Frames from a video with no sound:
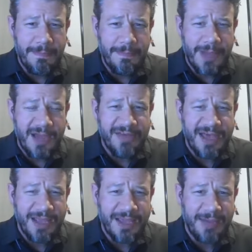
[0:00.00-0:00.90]
I've
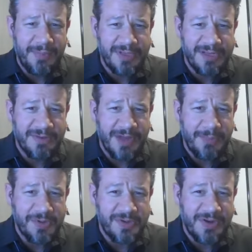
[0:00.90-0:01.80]
had a couple of different
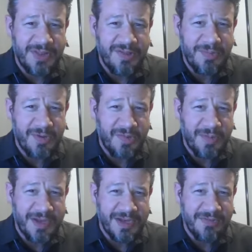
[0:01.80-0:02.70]
opportunities to
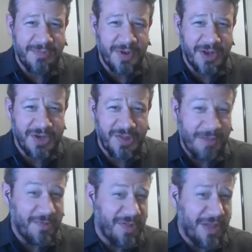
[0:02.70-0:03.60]
participate in different productions. I
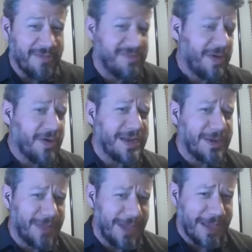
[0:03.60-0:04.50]
was uh, very
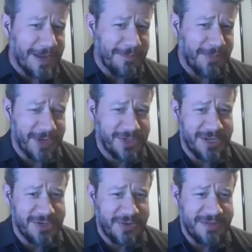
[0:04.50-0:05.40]
nearly in a production
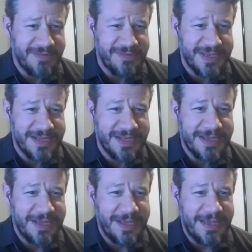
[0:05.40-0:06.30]
in 2015
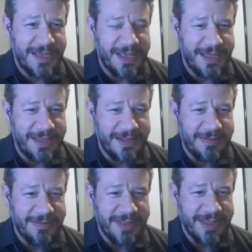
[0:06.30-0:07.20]
uh,
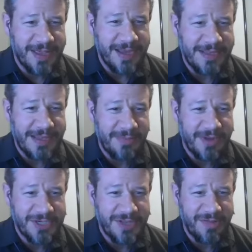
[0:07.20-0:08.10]
with Acting Up
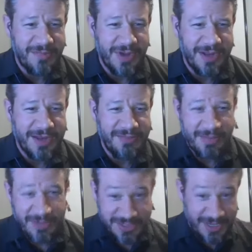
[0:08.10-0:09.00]
Productions with Brian Nofke,
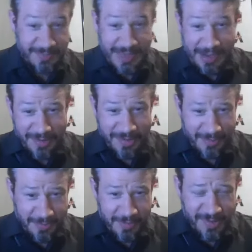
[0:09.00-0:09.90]
which Doug Powers
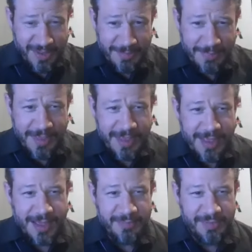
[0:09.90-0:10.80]
was in,
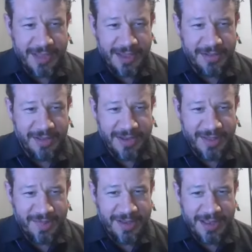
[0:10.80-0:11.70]
uh, playing
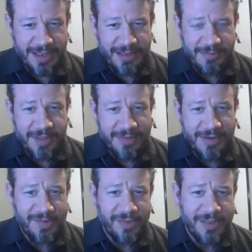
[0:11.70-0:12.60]
Claudius, and uh, rather
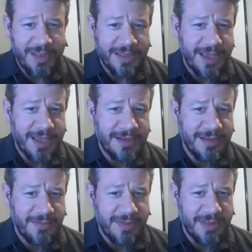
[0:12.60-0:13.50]
excellently at that,
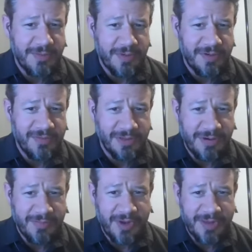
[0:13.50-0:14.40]
uh, with the wonderful
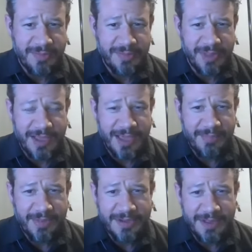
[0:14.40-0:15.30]
Lauren Brigham playing
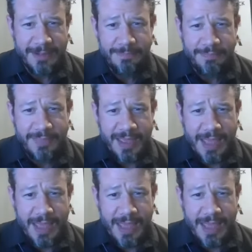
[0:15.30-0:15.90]
Hamlet. Um, oh.